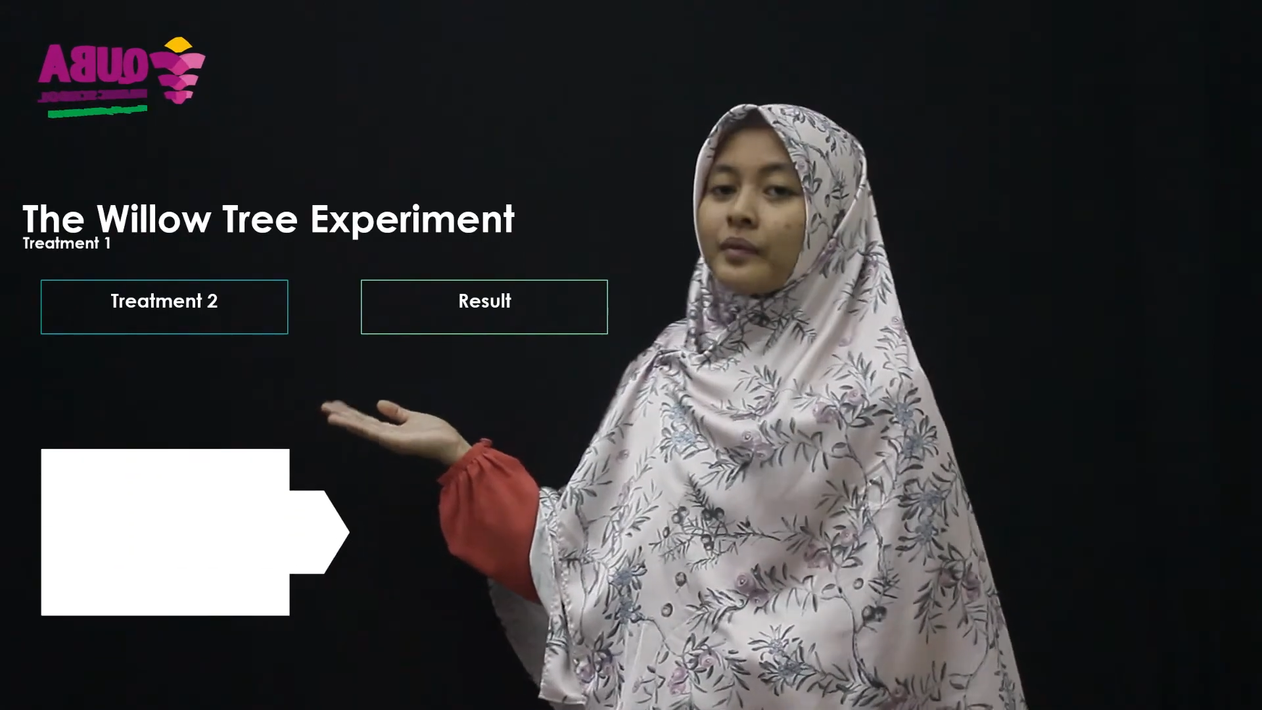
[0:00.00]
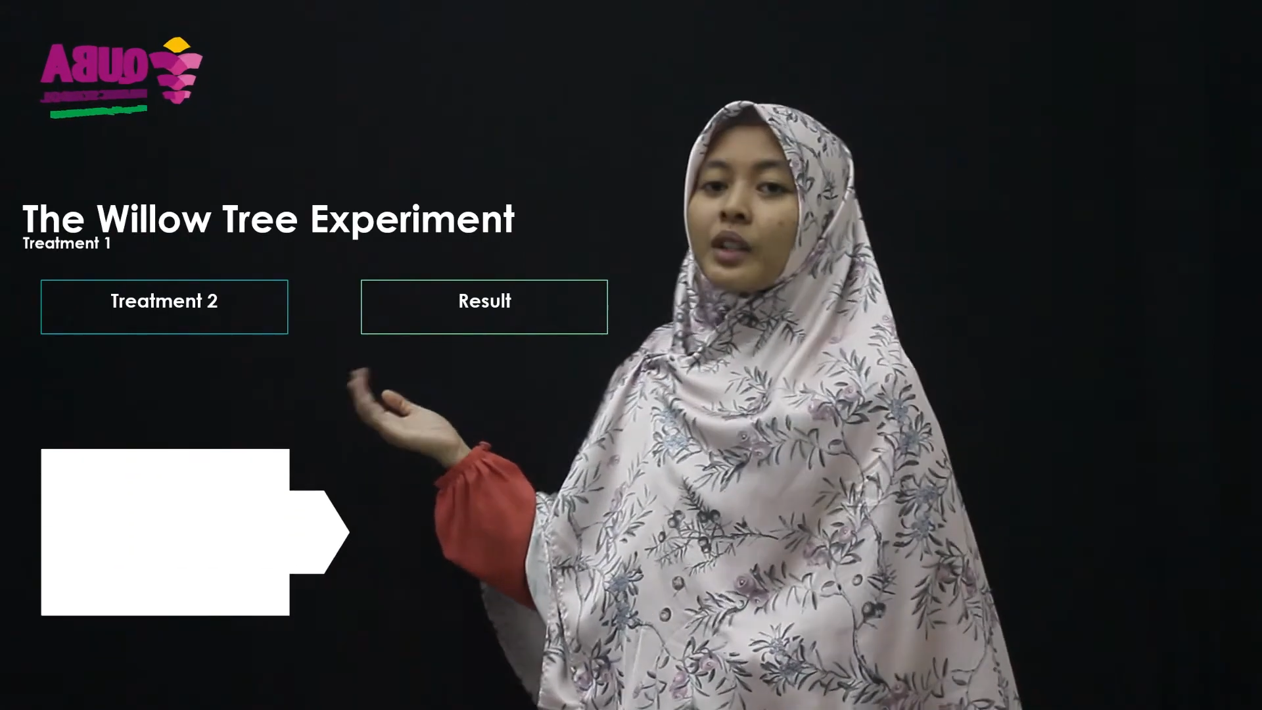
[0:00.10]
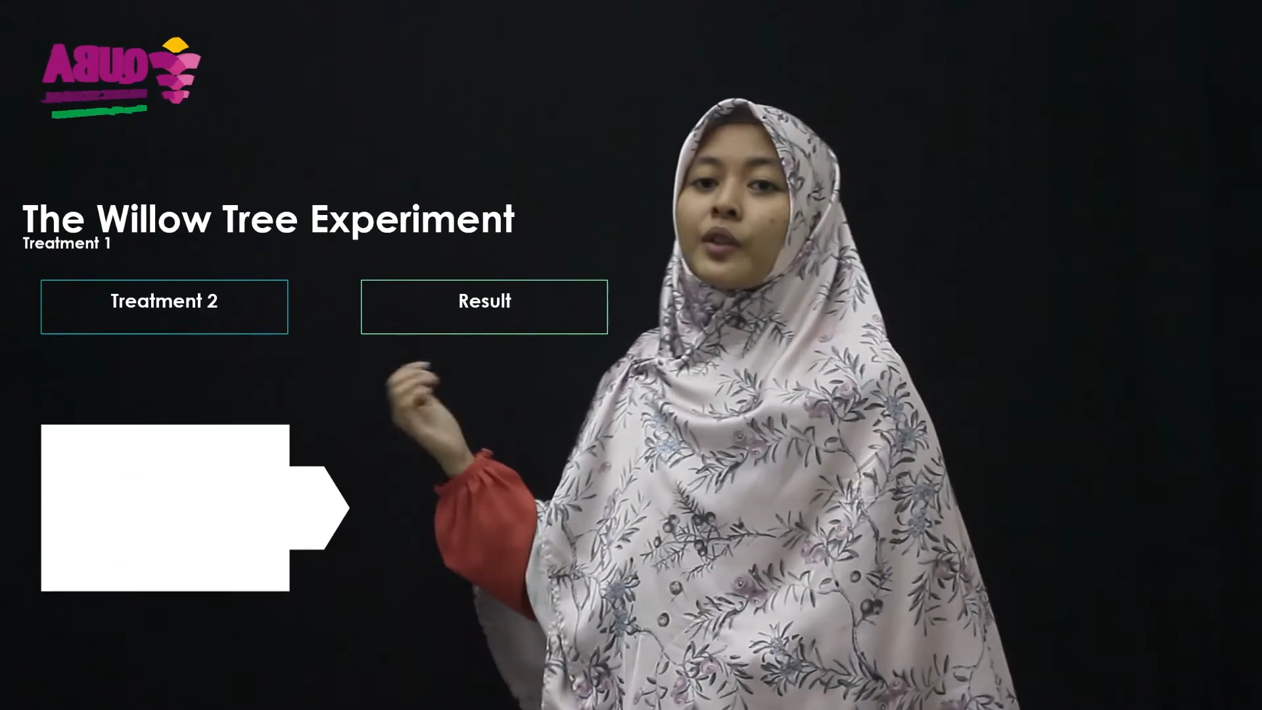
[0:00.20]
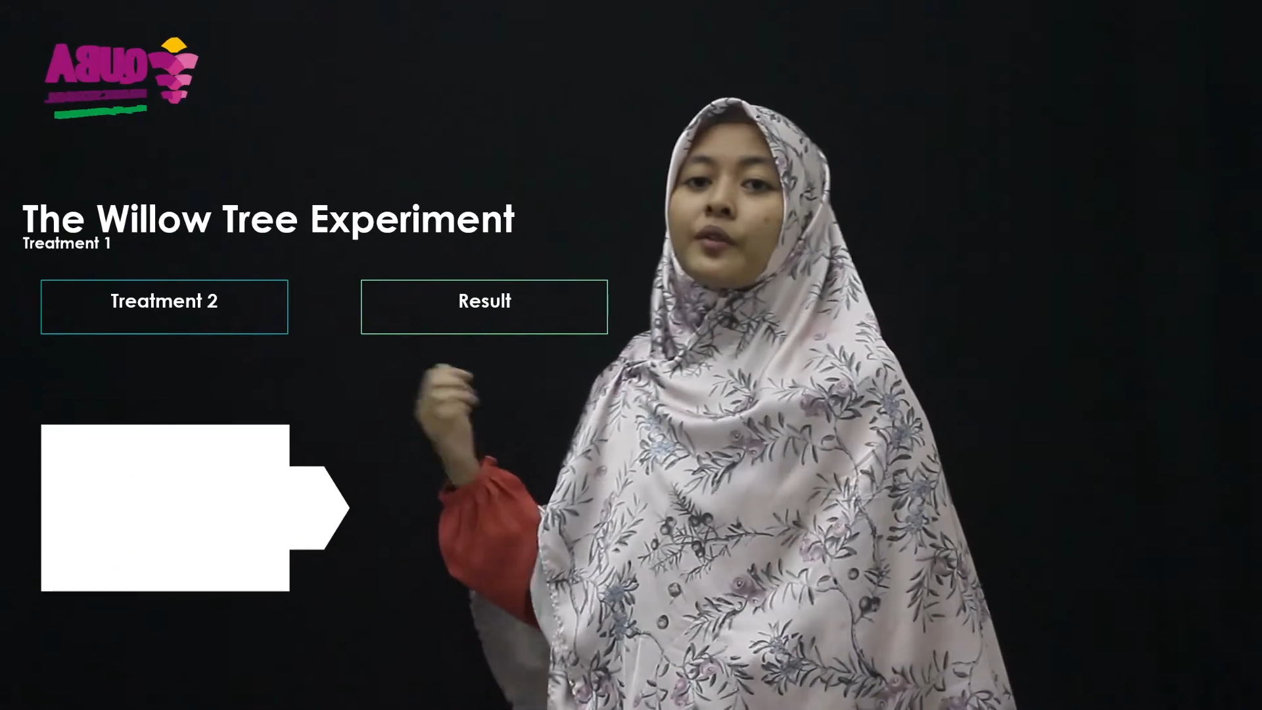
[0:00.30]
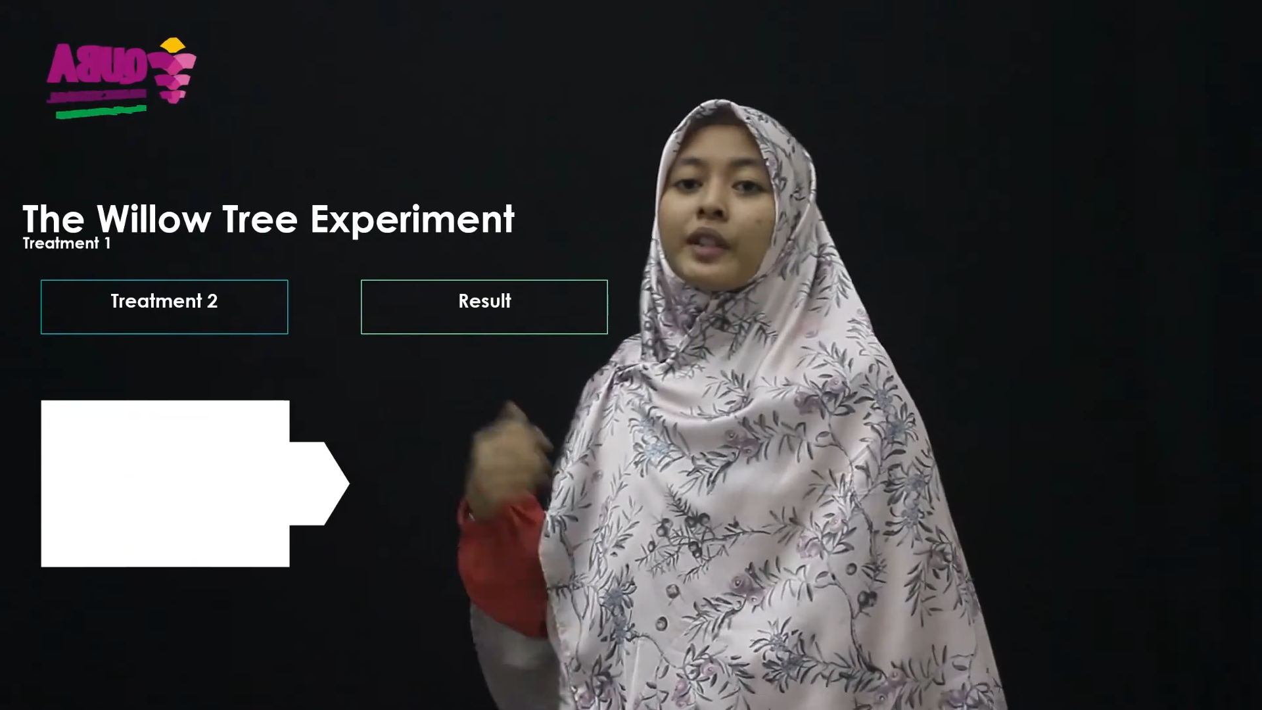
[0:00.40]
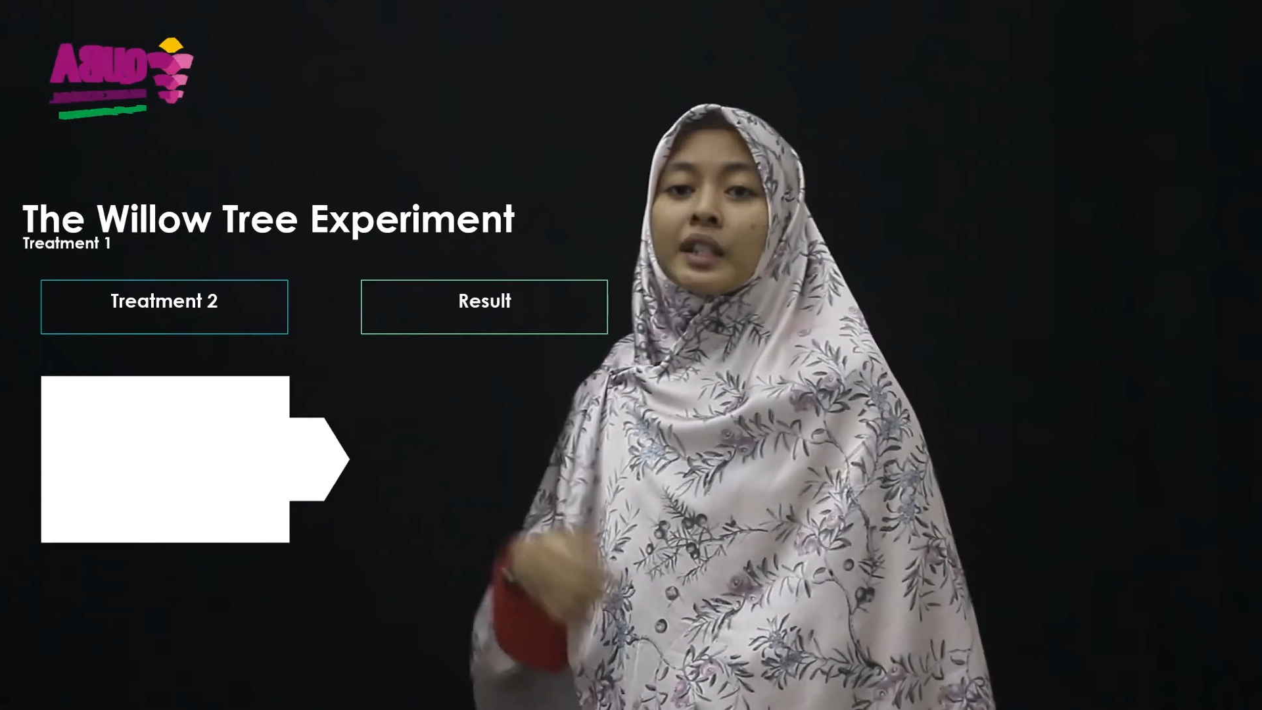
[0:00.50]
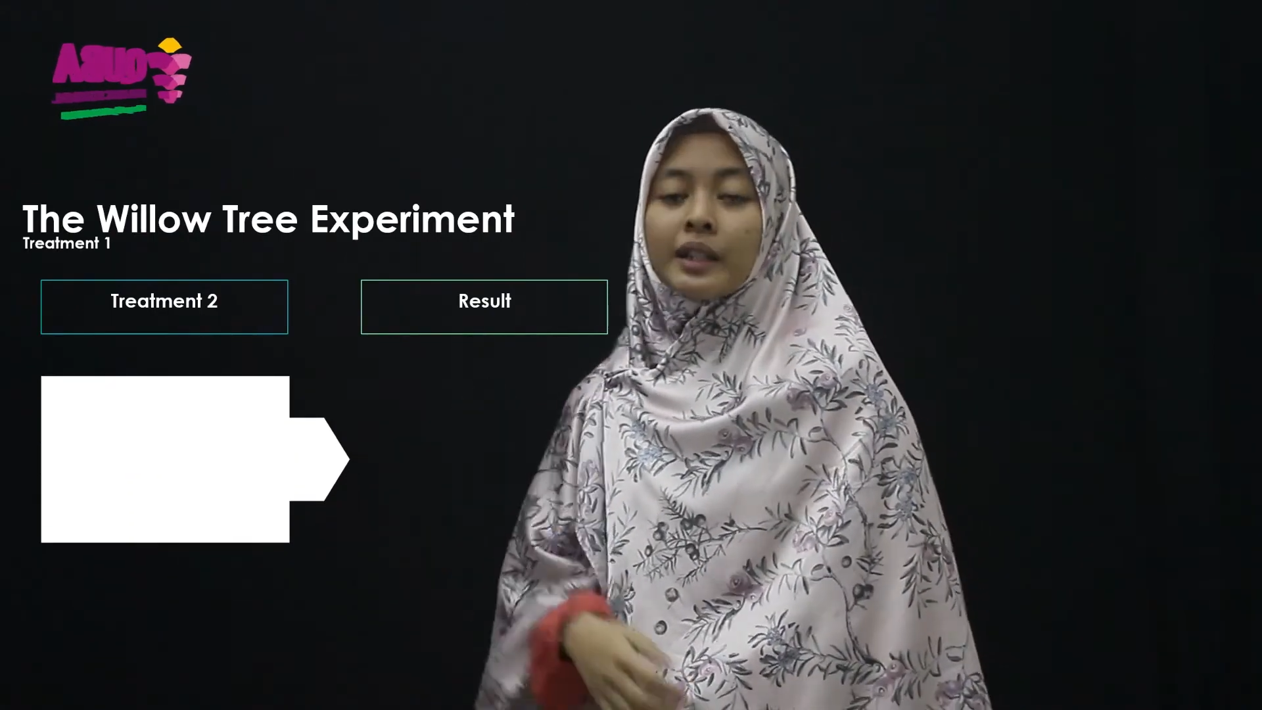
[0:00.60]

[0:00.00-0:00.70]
the first